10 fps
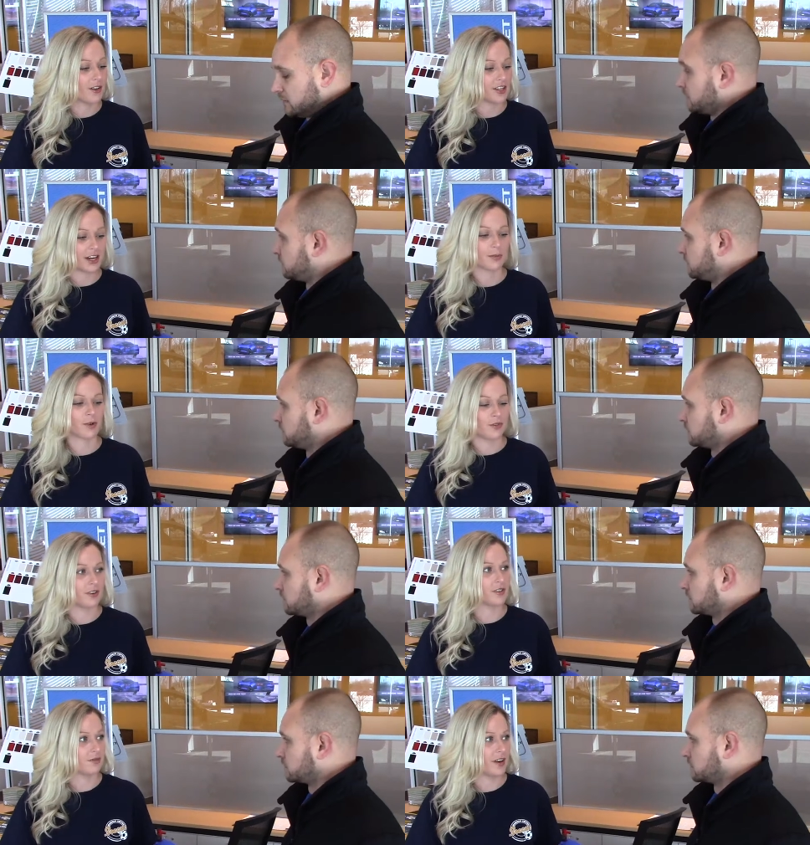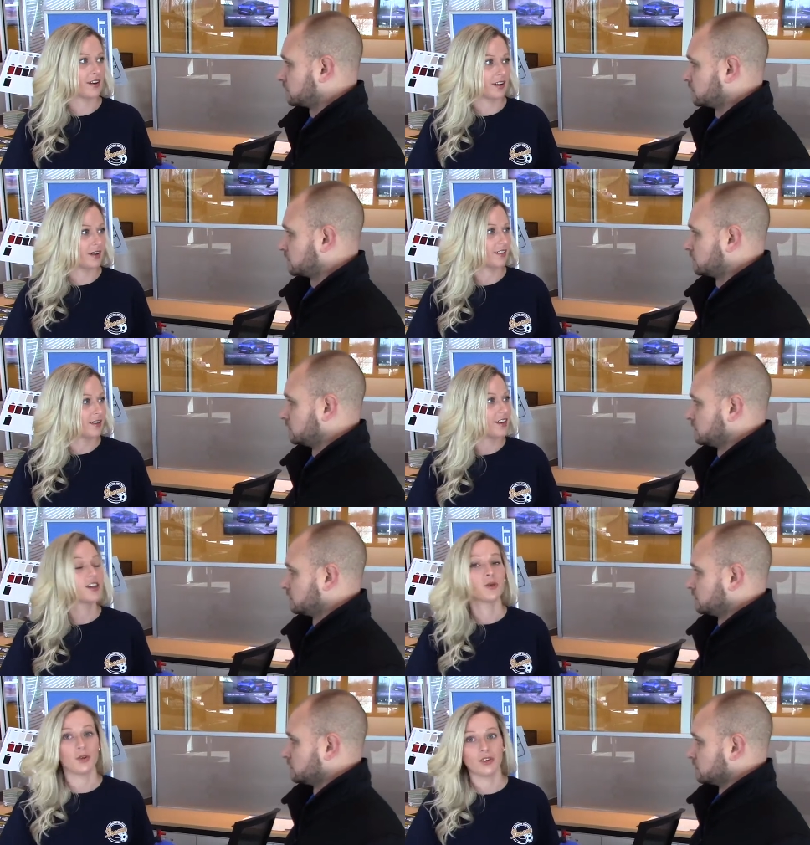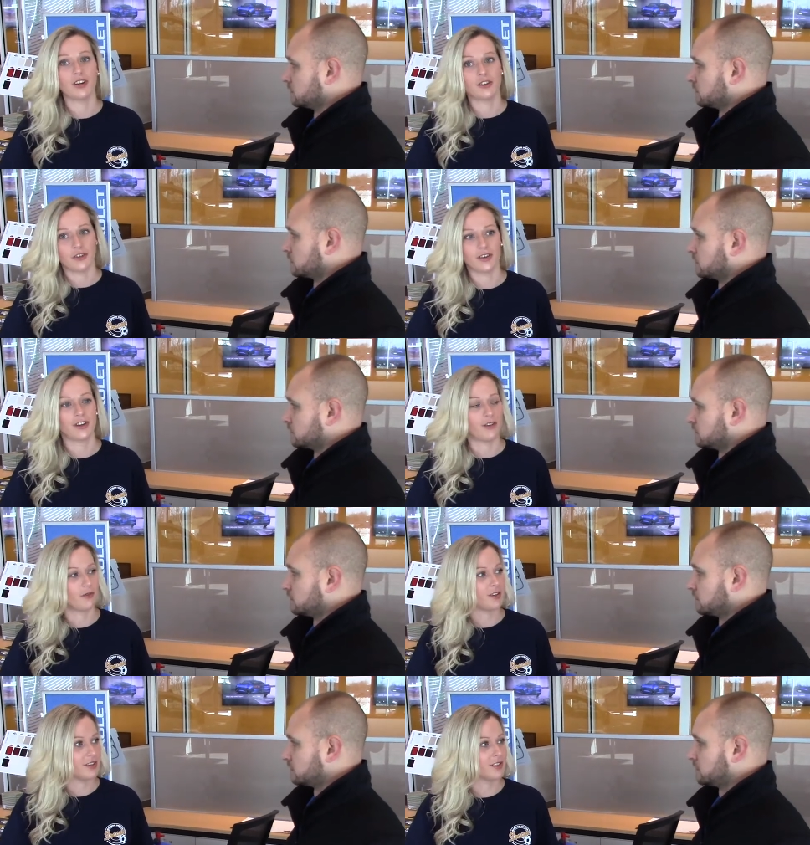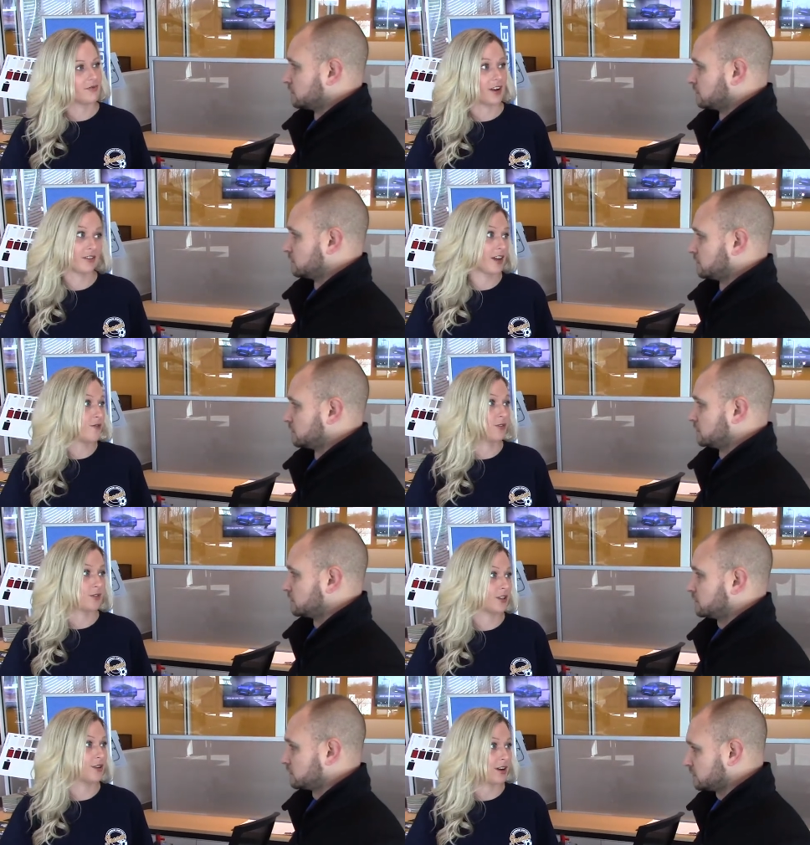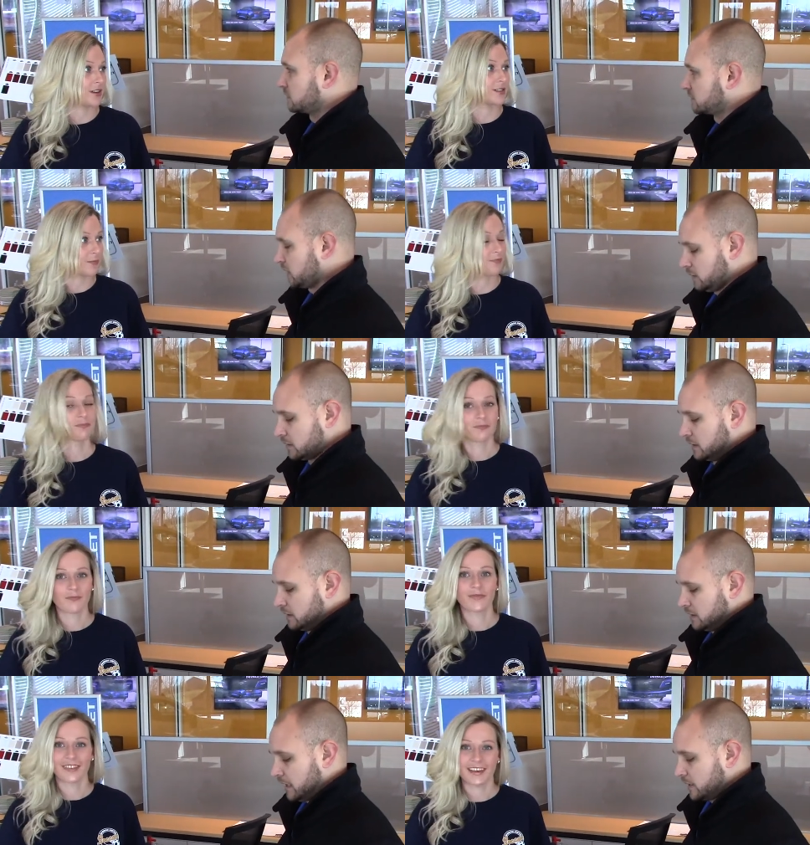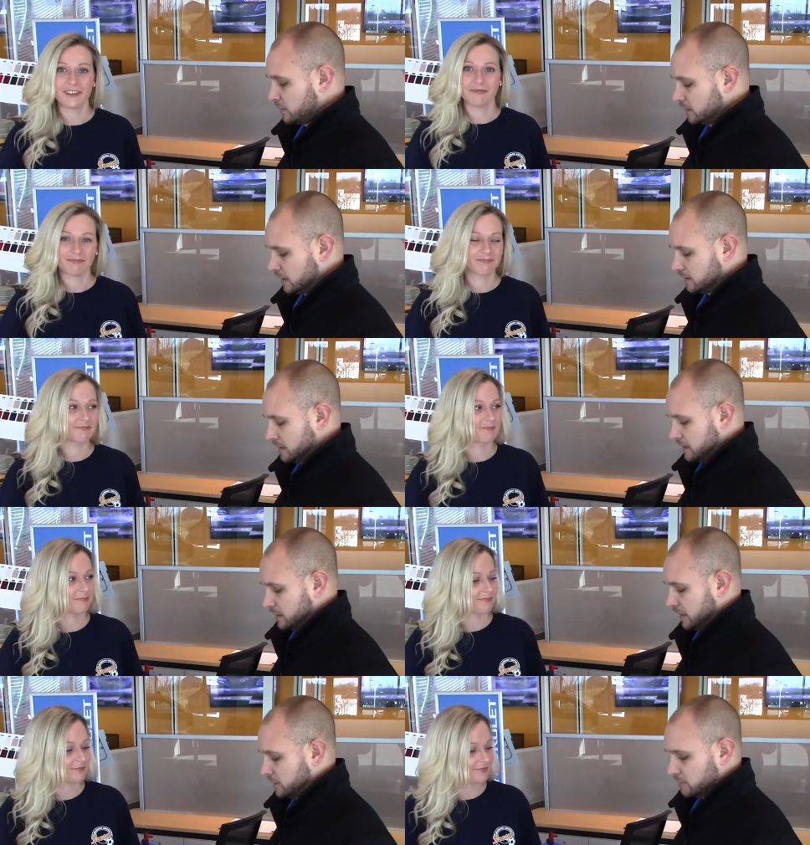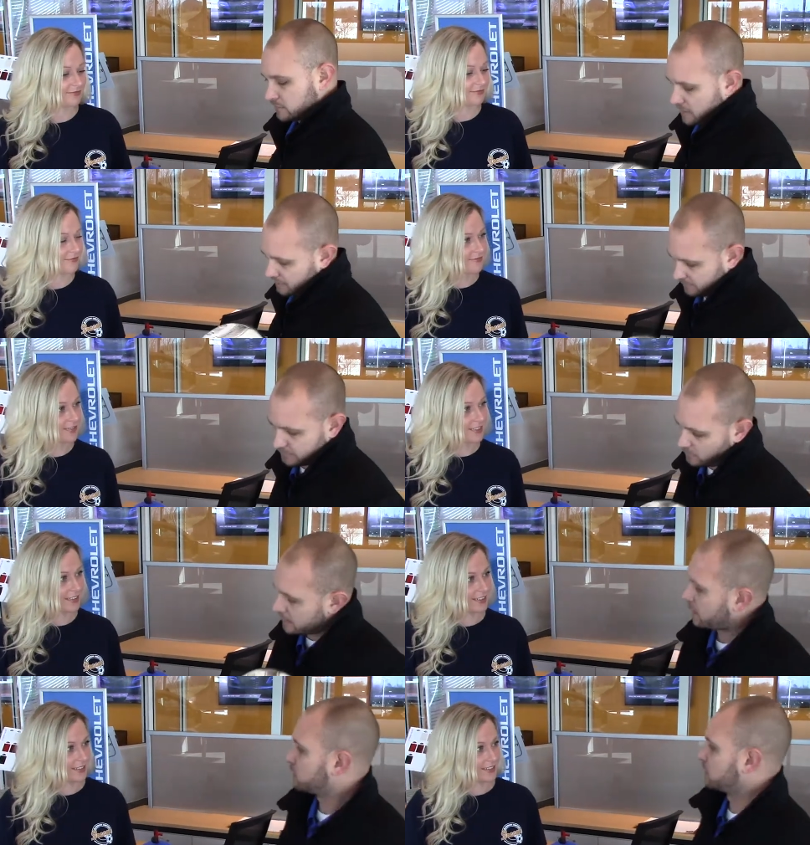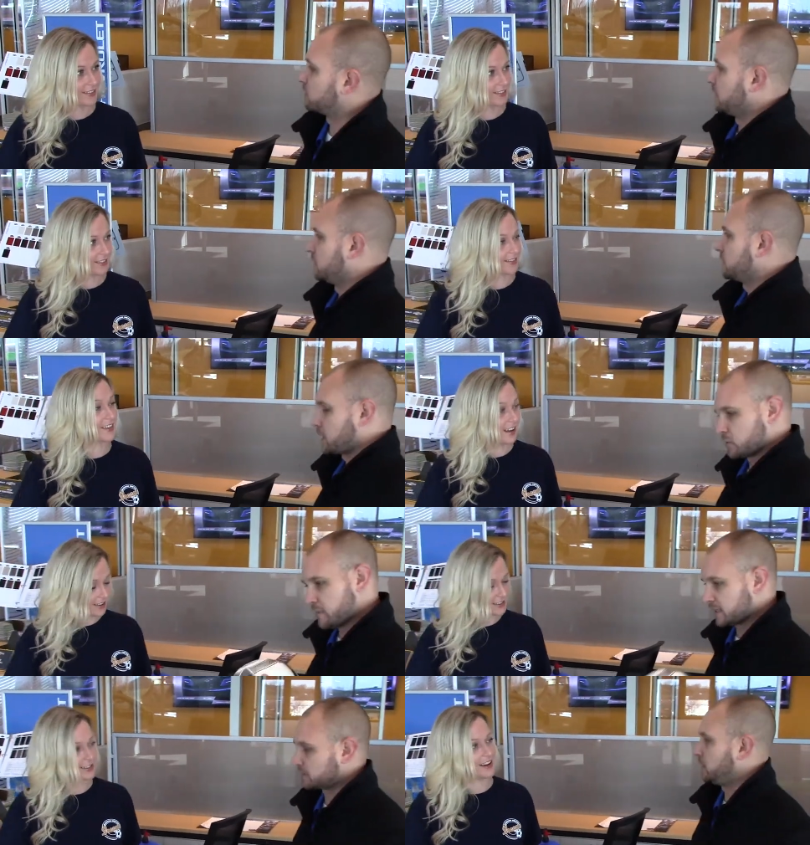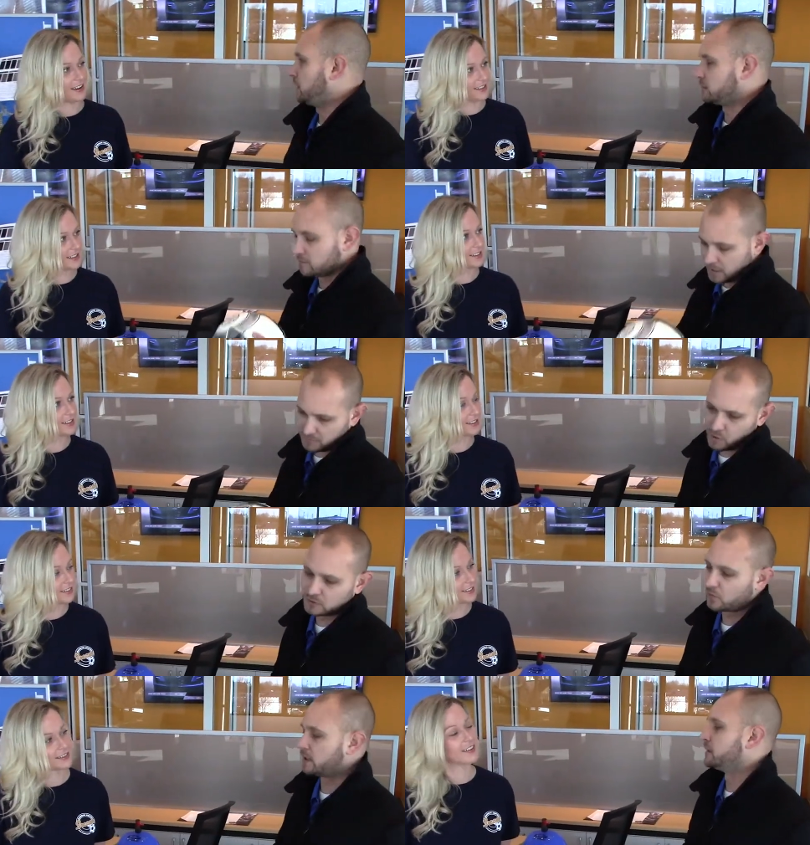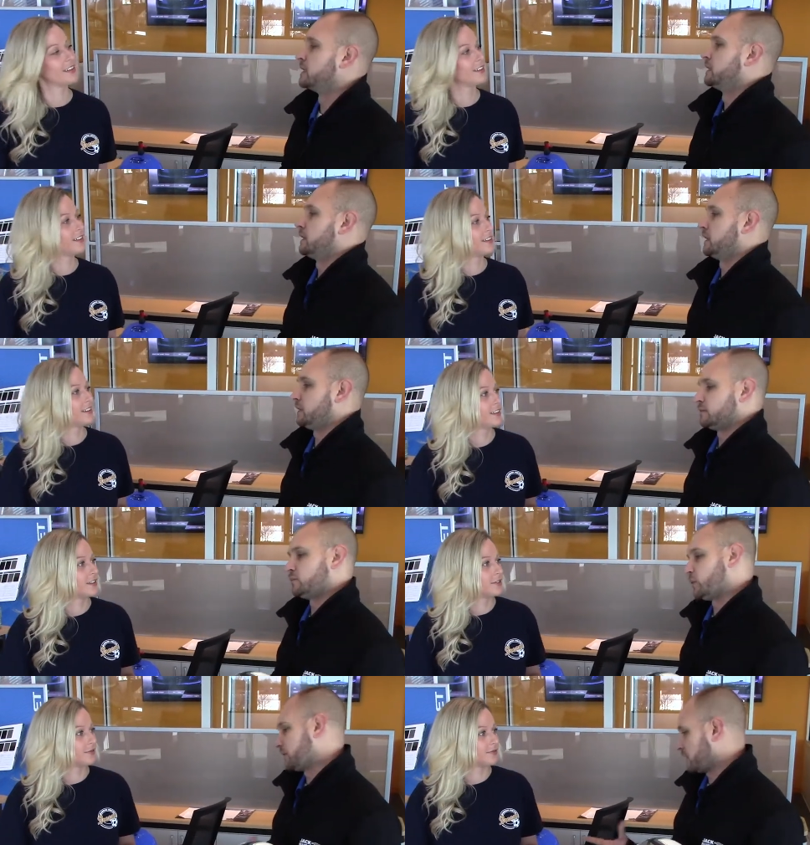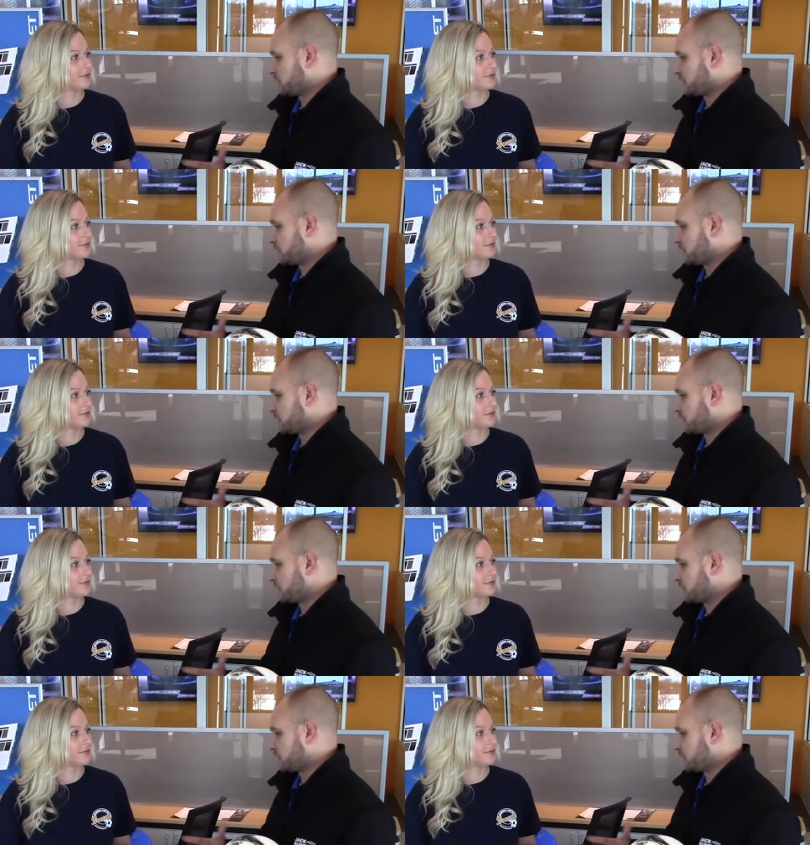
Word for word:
Speaker 1: that Jack Burford is very community driven, and we're just very thankful to you guys.
Speaker 2: Good. I know. Uh, I know. I you know. I coach as well. coach yes, basketball, yes. baseball as well. Uh, we've done a